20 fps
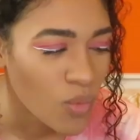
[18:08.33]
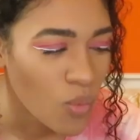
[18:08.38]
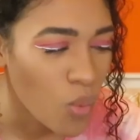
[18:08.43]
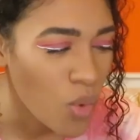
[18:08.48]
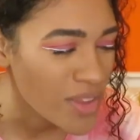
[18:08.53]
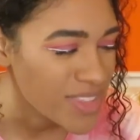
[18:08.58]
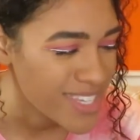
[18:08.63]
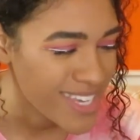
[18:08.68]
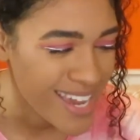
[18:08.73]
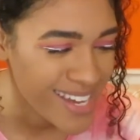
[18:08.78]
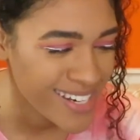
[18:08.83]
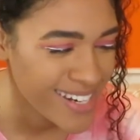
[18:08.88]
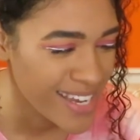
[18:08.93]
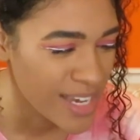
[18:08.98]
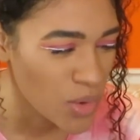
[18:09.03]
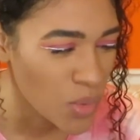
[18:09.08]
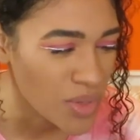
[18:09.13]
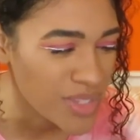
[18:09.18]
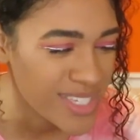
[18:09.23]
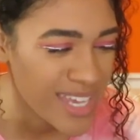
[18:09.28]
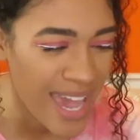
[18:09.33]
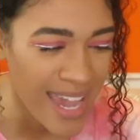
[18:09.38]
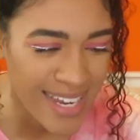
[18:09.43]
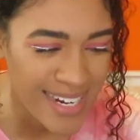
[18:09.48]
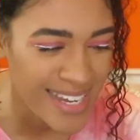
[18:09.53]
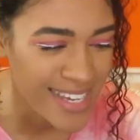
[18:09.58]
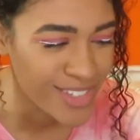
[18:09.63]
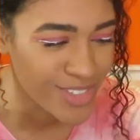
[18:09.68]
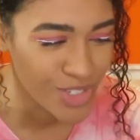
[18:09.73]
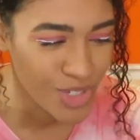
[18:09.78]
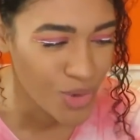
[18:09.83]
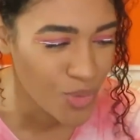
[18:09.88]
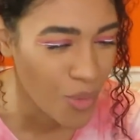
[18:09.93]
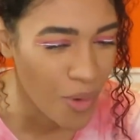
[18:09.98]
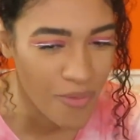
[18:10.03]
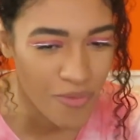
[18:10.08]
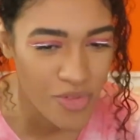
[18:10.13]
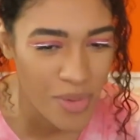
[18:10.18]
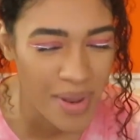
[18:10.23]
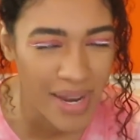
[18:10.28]
What technique? What technique do you
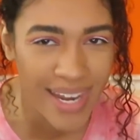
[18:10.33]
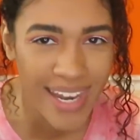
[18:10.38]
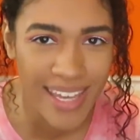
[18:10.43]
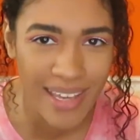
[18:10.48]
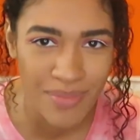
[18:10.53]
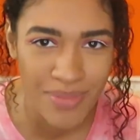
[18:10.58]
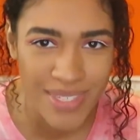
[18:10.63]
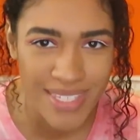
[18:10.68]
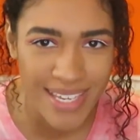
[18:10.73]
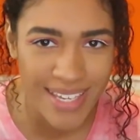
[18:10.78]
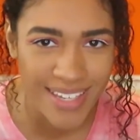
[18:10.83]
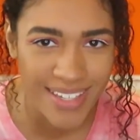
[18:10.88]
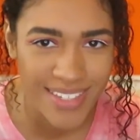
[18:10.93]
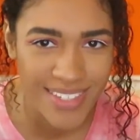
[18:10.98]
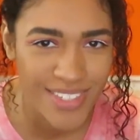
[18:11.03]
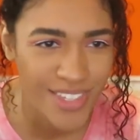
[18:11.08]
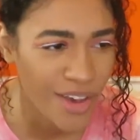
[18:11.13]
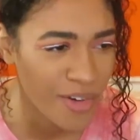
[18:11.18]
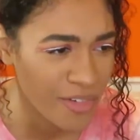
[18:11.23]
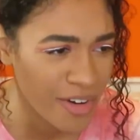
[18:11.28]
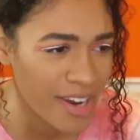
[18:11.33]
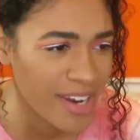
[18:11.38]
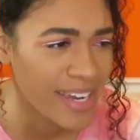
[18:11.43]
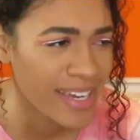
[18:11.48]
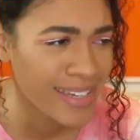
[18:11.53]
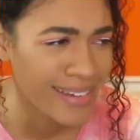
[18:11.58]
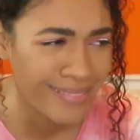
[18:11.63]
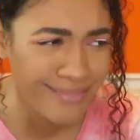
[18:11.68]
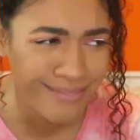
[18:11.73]
want from a lip sync? Sorry.